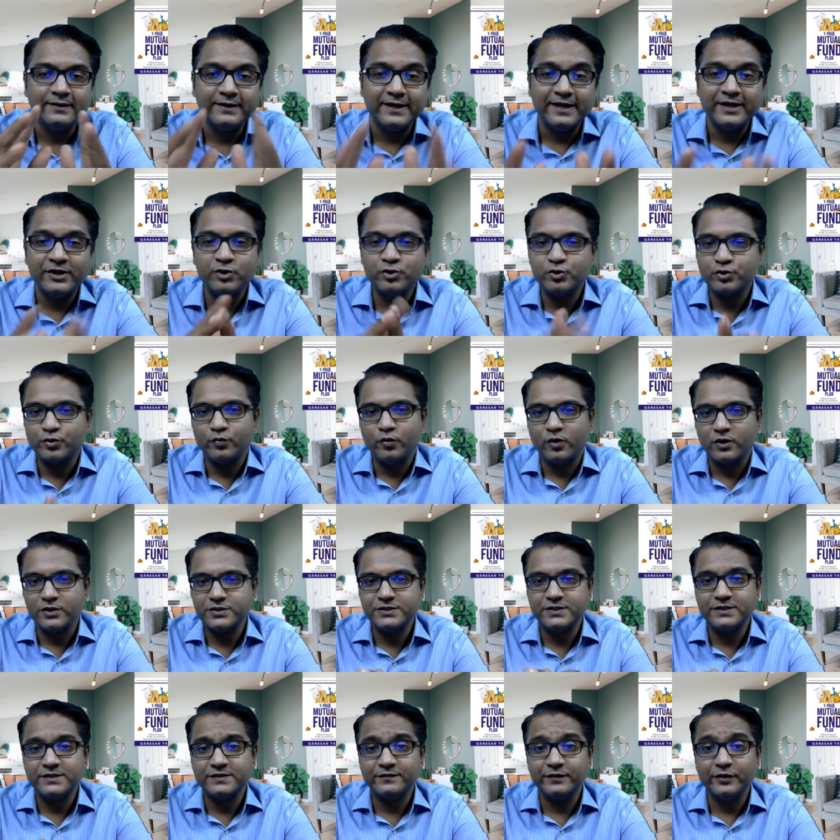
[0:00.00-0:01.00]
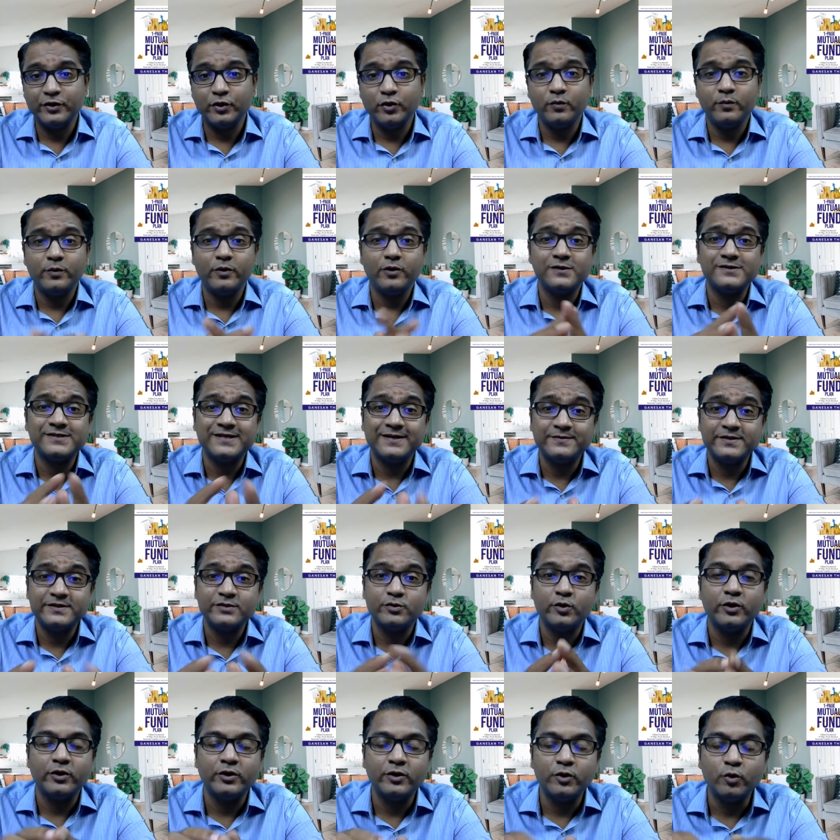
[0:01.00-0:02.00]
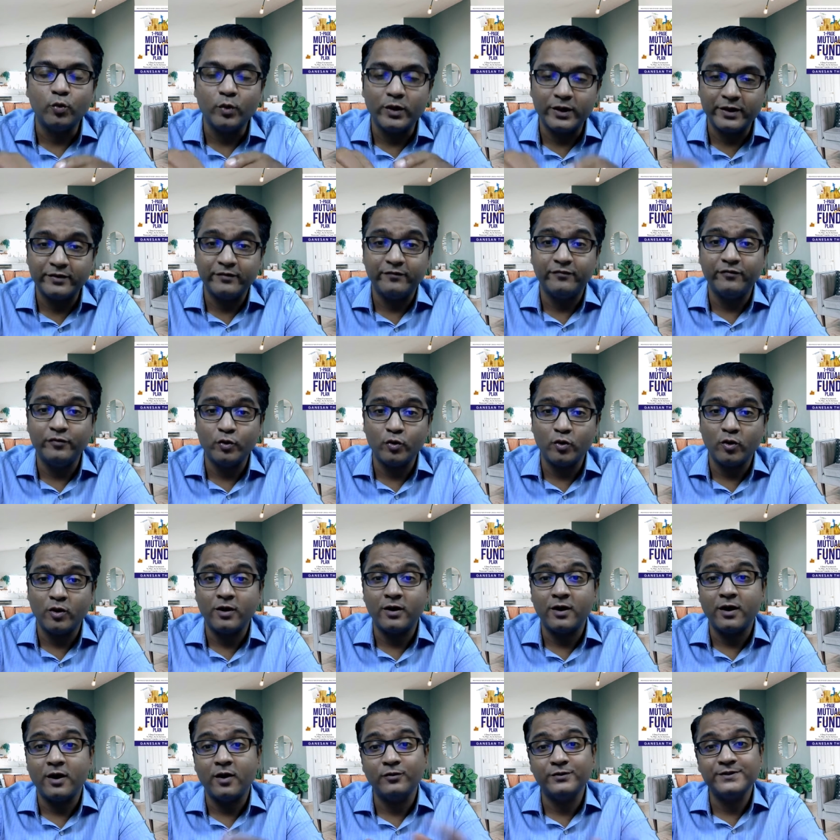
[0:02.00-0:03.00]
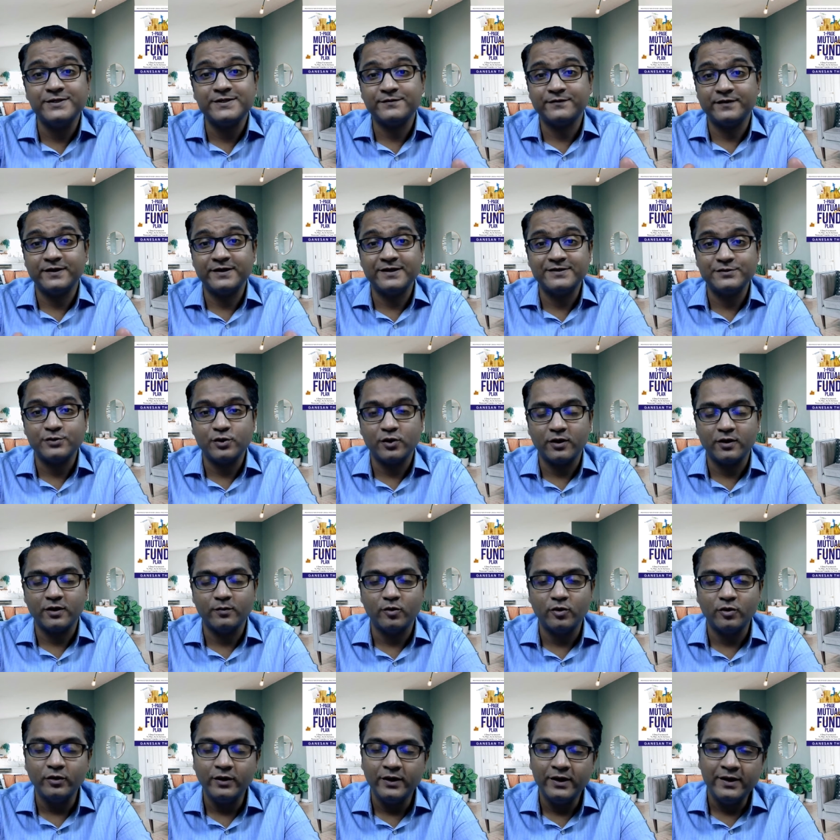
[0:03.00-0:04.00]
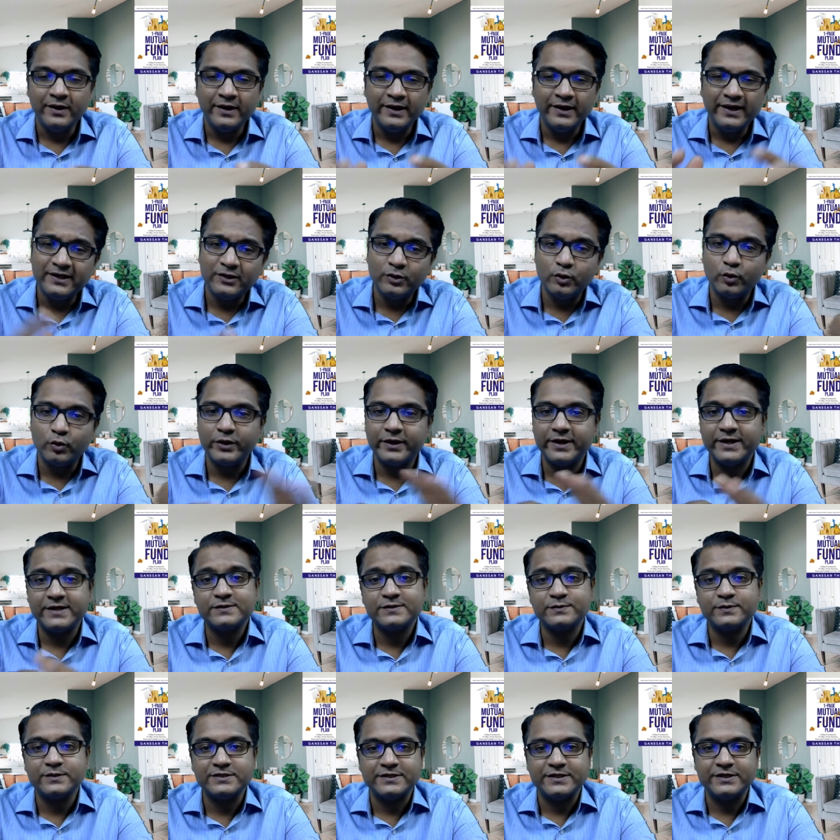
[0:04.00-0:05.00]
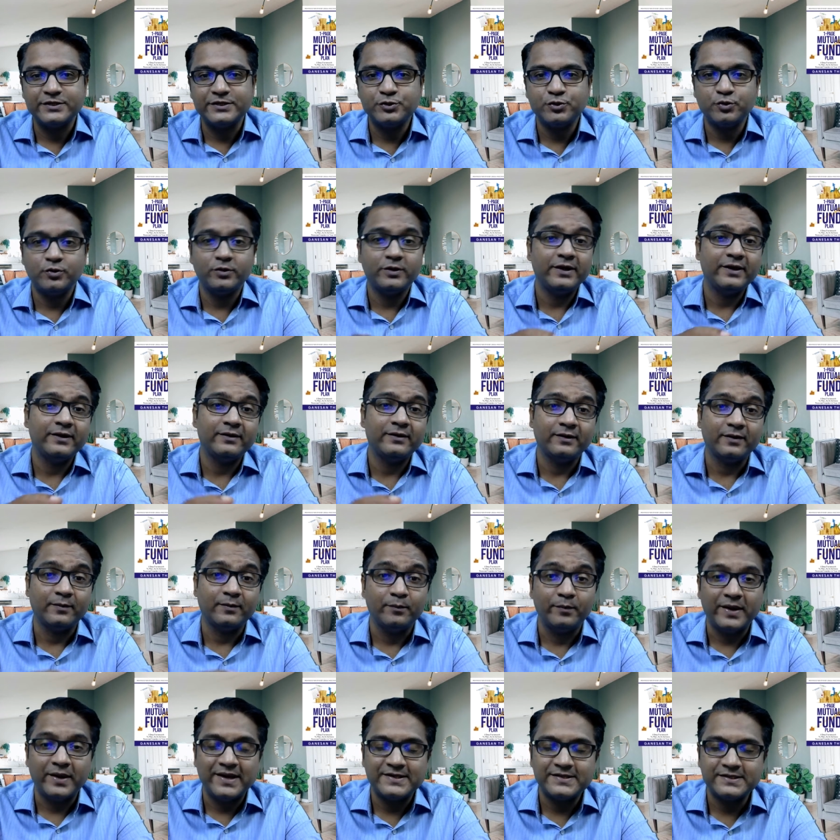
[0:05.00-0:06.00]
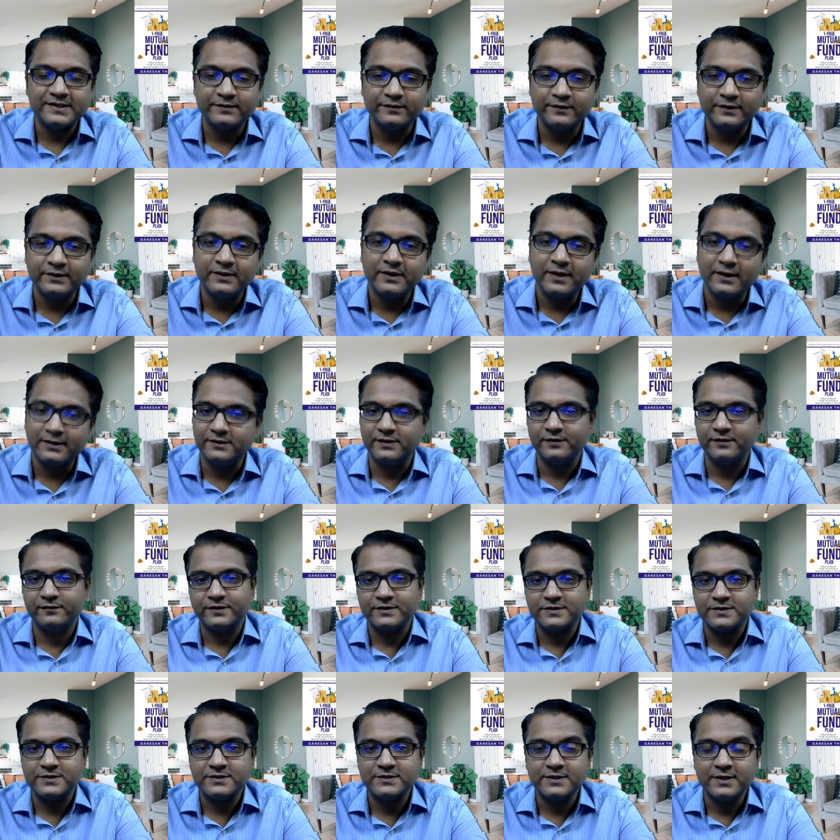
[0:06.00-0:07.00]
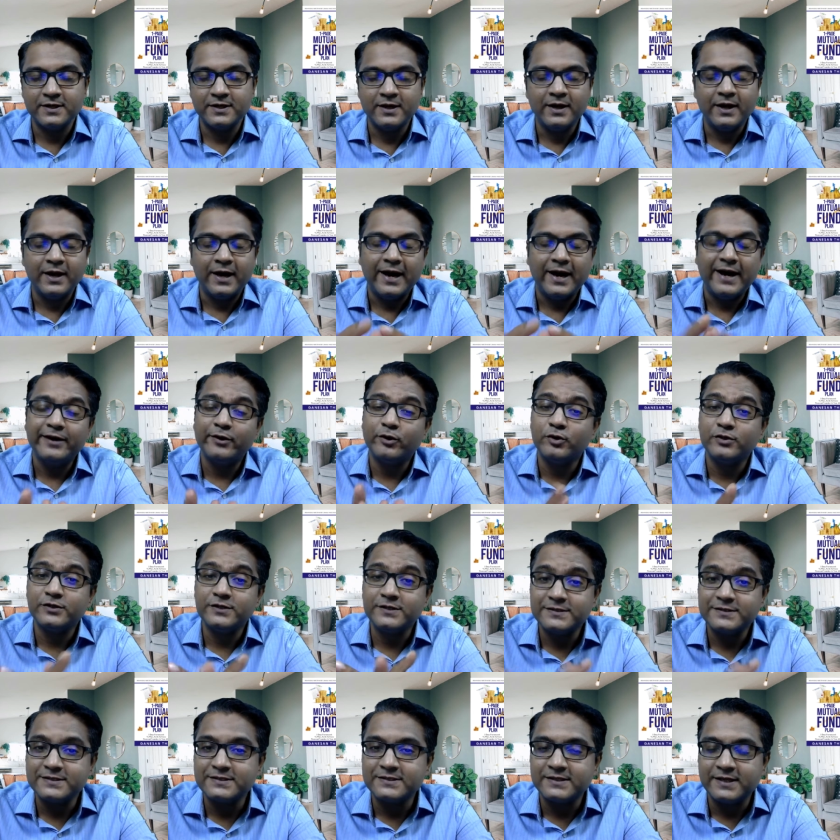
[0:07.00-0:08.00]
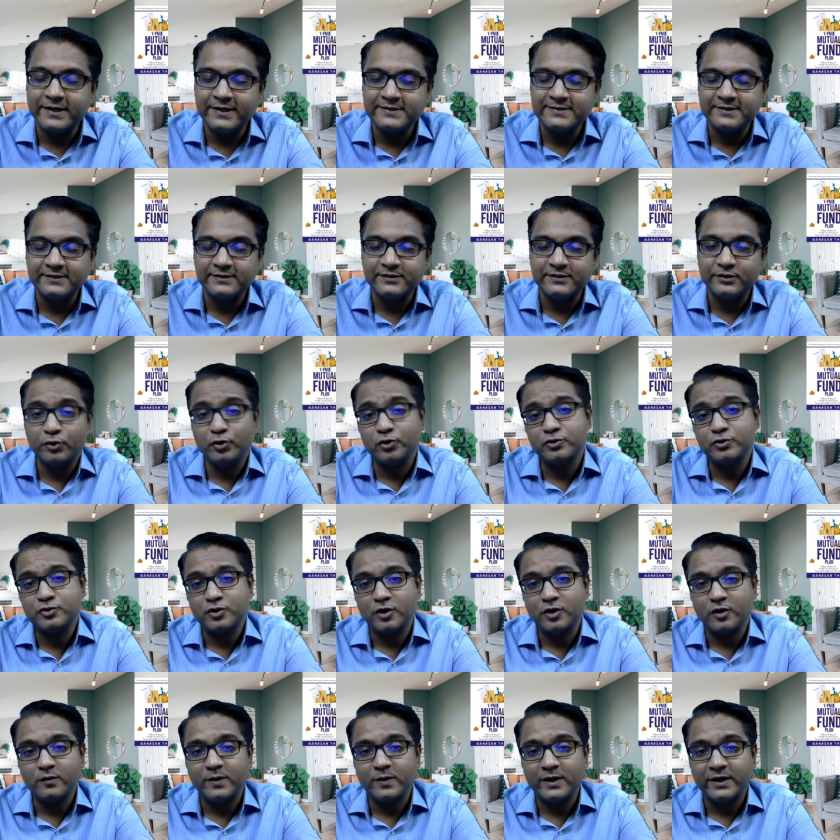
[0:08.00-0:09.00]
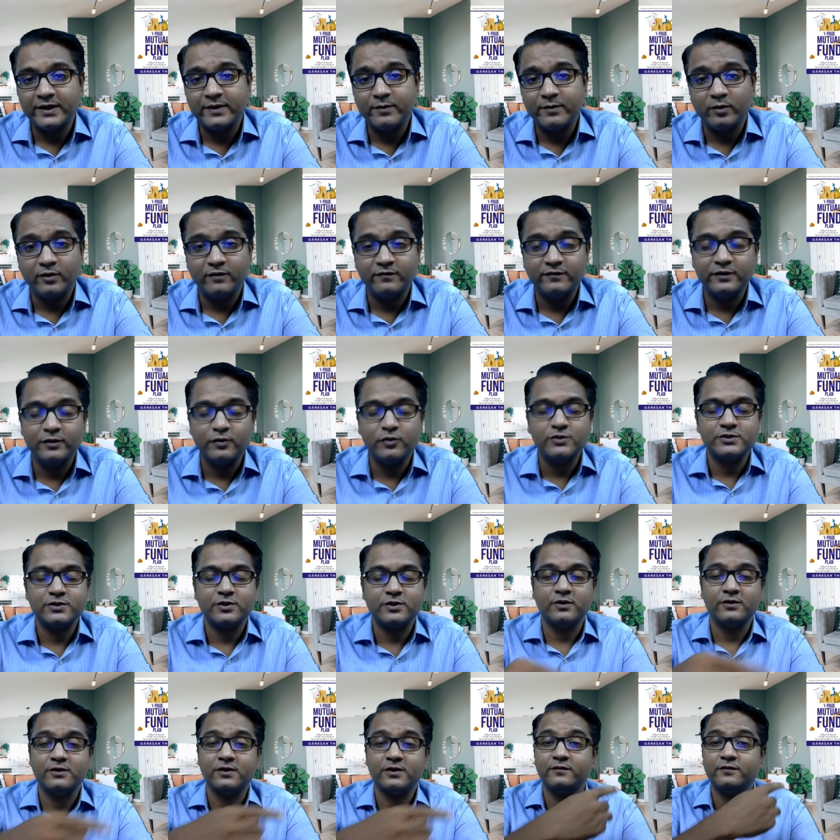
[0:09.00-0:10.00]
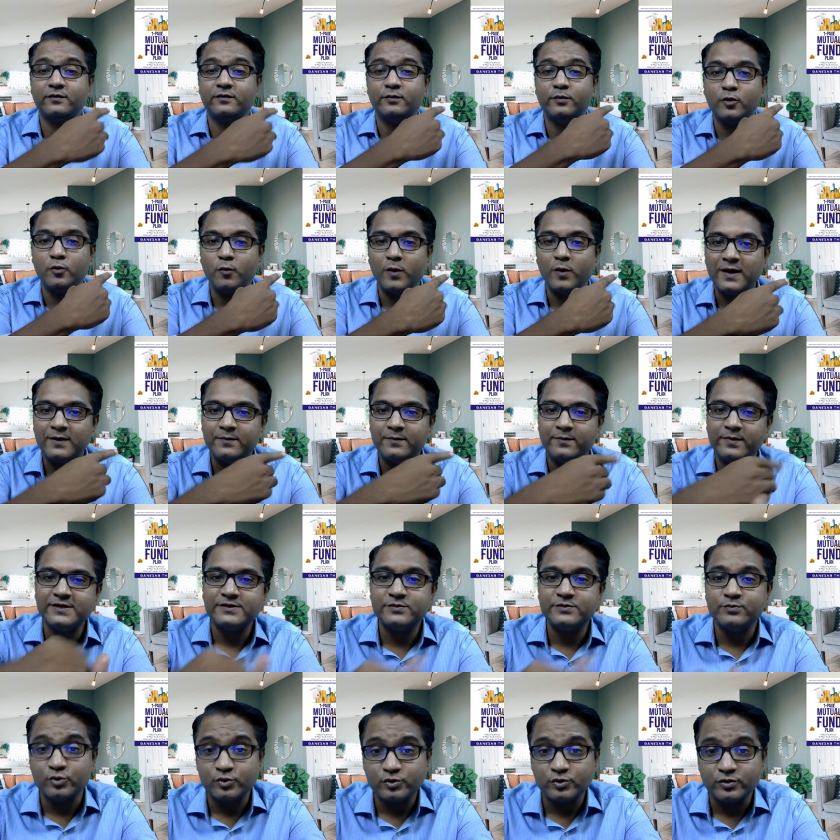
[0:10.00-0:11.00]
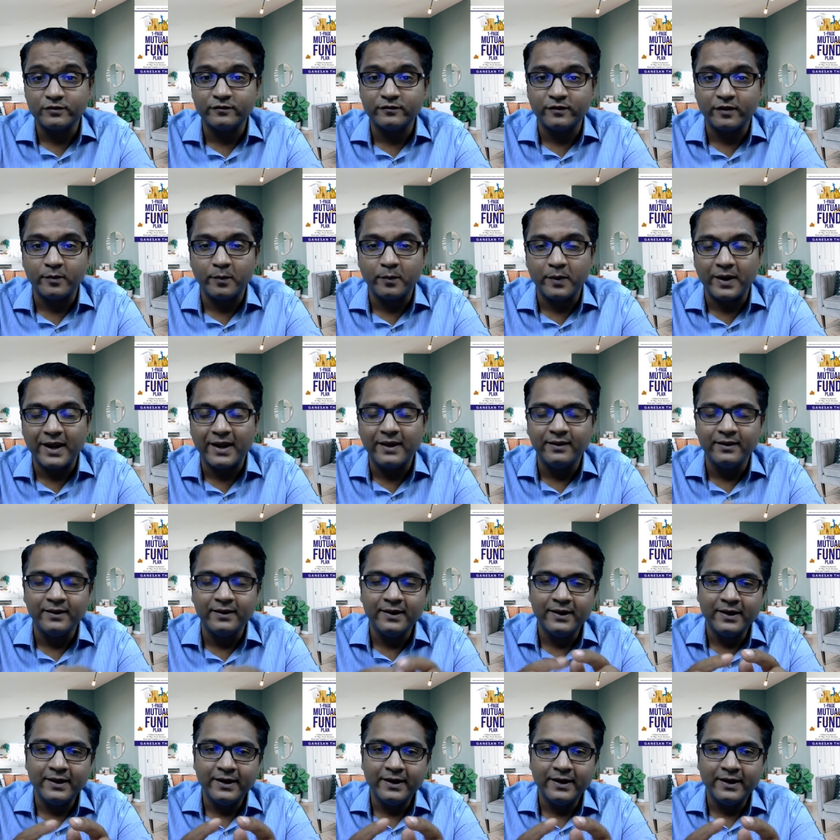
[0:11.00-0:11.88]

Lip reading: Then you should watch this video because I'm just going to do a review on how this fund is all about, including expense ratio and comparison with other funds. Hi, hello, this is Ganesan Thiru, your stock market profit coach and author of the book One Page Mutual Fund Plan.